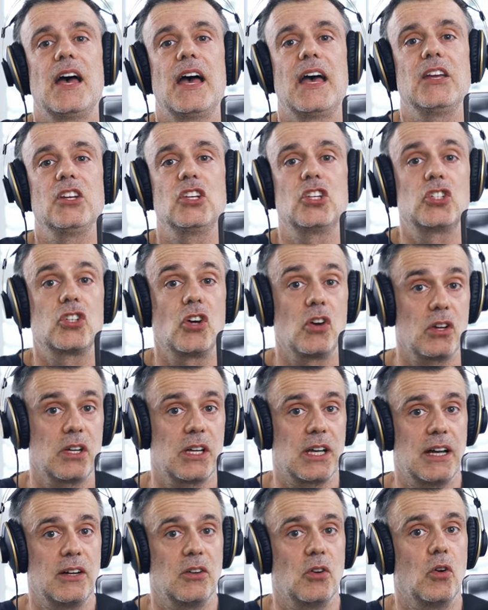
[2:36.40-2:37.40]
a
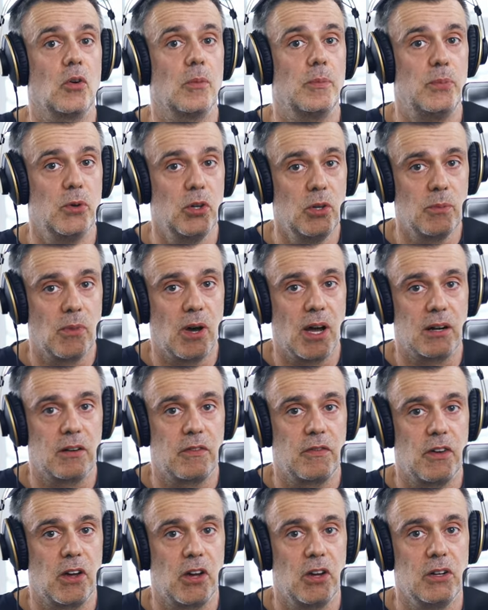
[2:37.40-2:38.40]
shotgun or boom
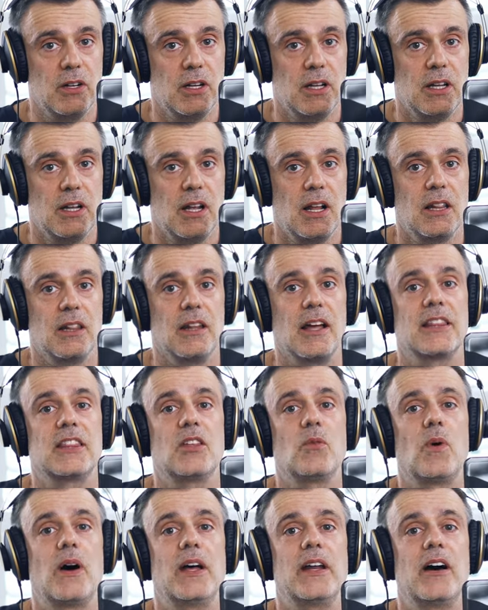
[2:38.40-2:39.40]
microphone like
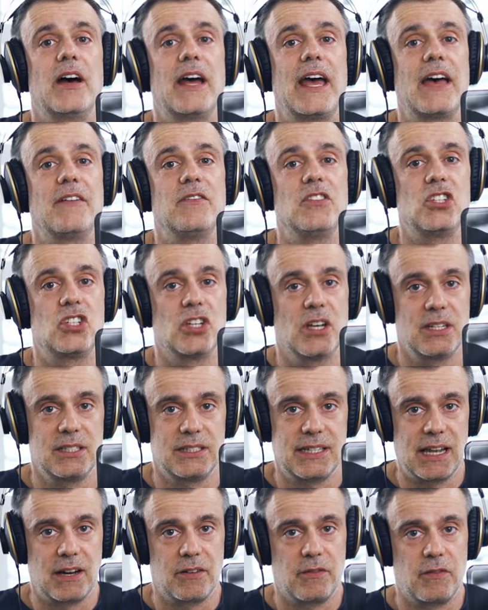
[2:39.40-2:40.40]
the one I have
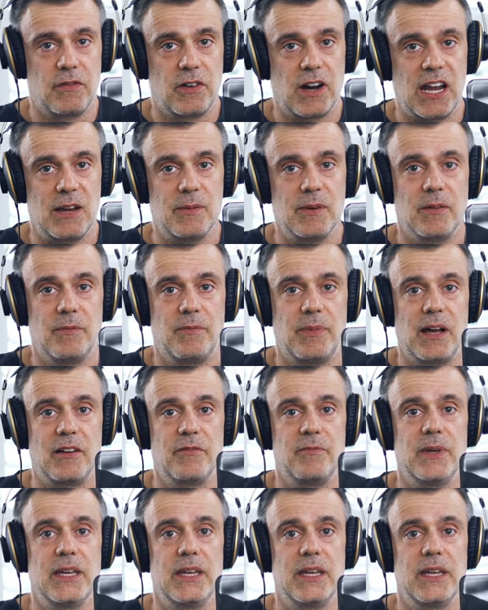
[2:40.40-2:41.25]
just out of frame above